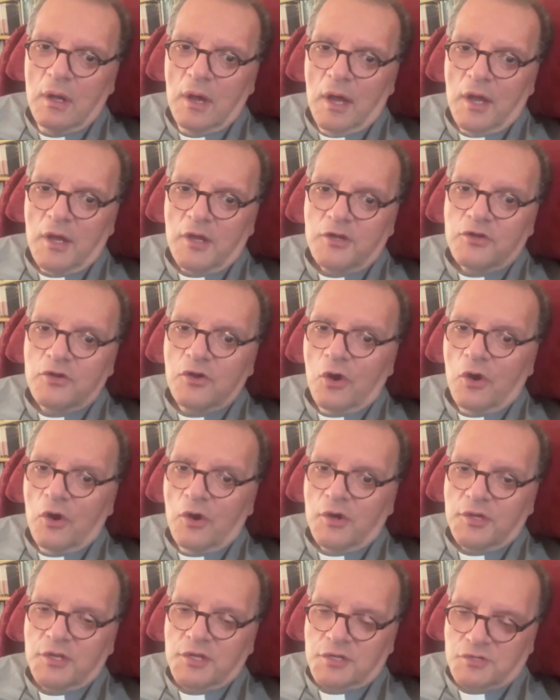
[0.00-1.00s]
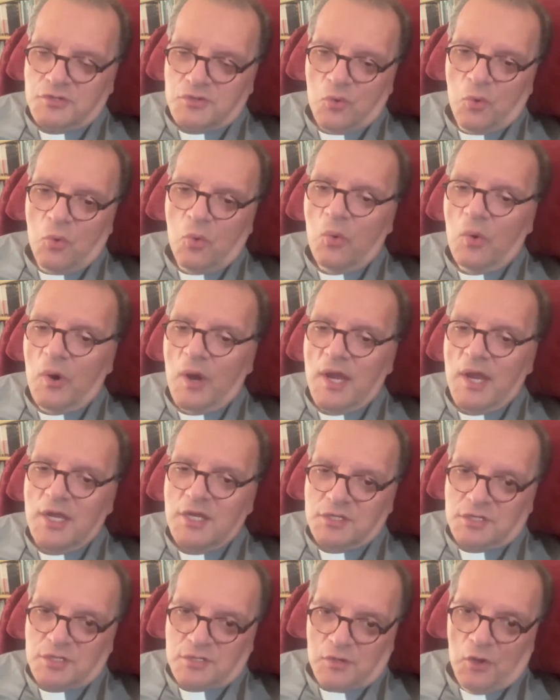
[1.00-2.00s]
And God is
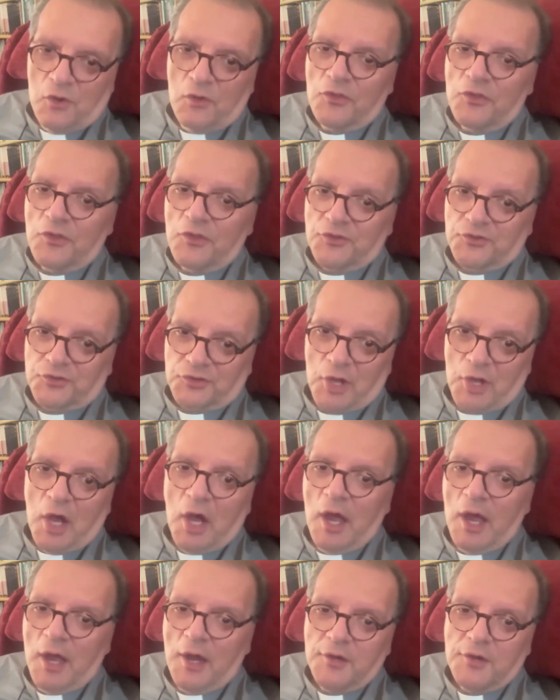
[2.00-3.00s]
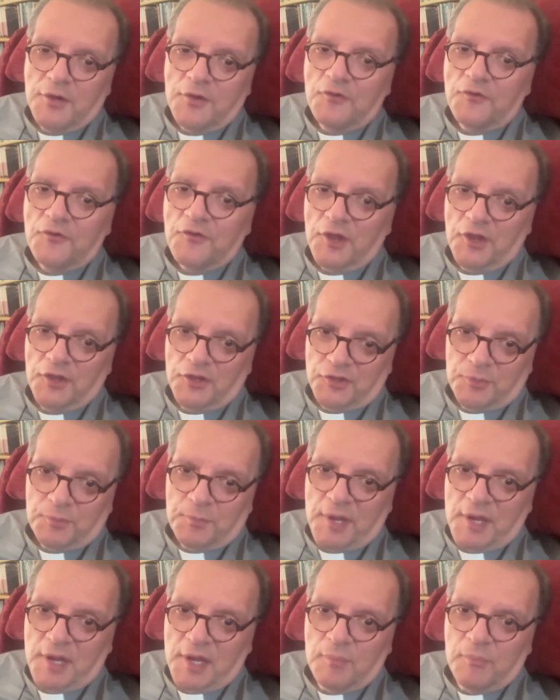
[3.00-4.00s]
always on the side of his
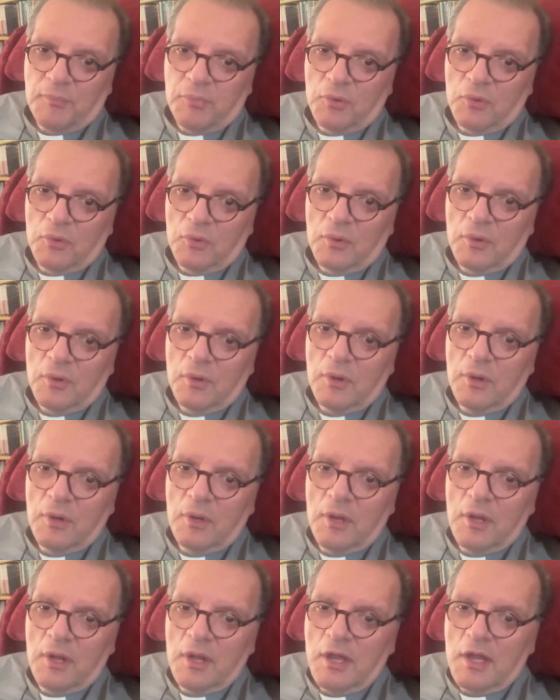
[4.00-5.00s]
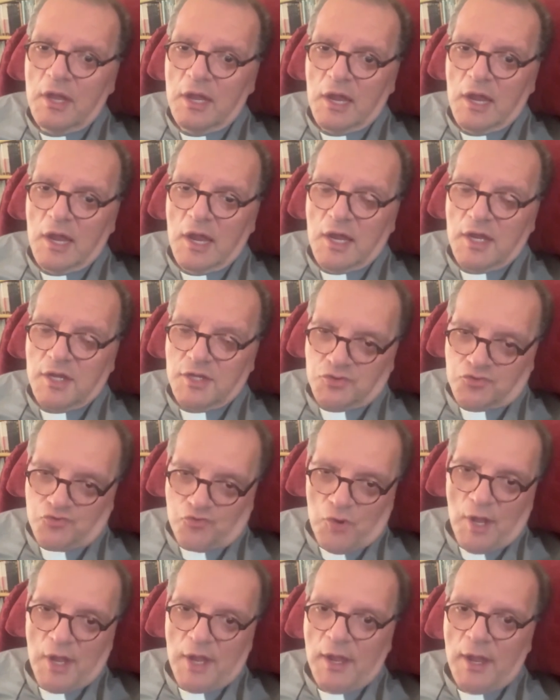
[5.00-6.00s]
people,
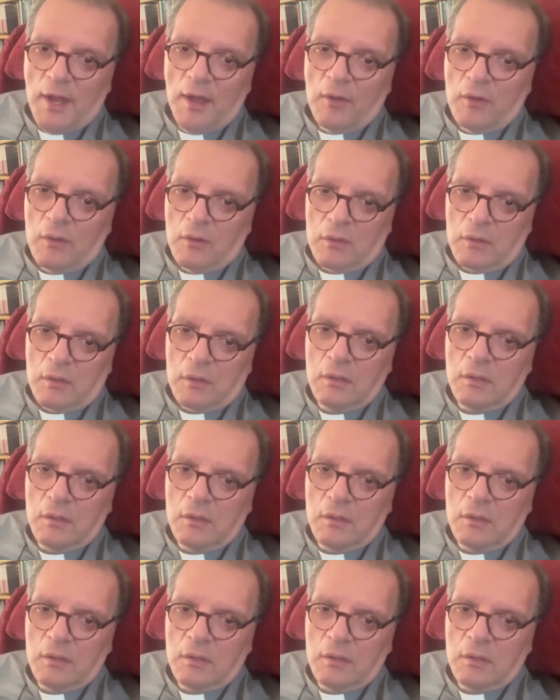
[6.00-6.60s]
Israel,